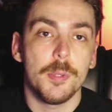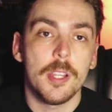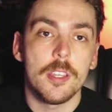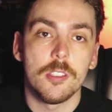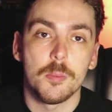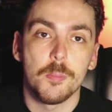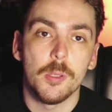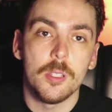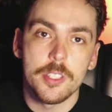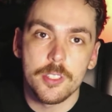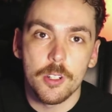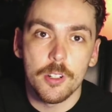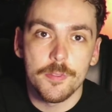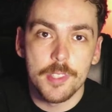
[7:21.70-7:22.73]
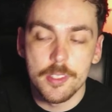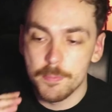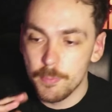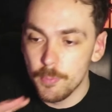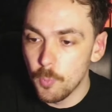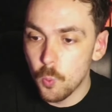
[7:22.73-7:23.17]
players pull this off
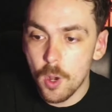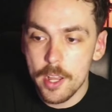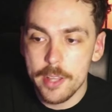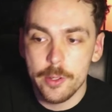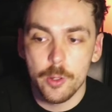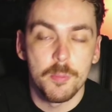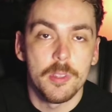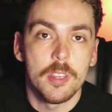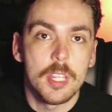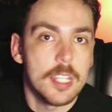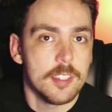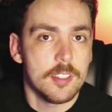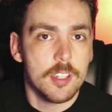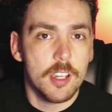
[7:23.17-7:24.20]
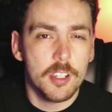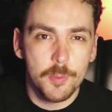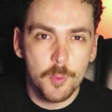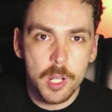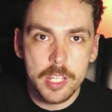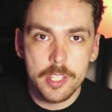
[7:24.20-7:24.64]
is wide open. There's a ton
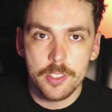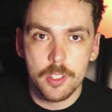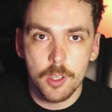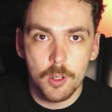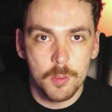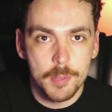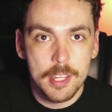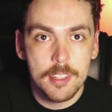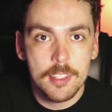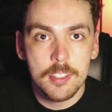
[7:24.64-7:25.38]
of ways to go about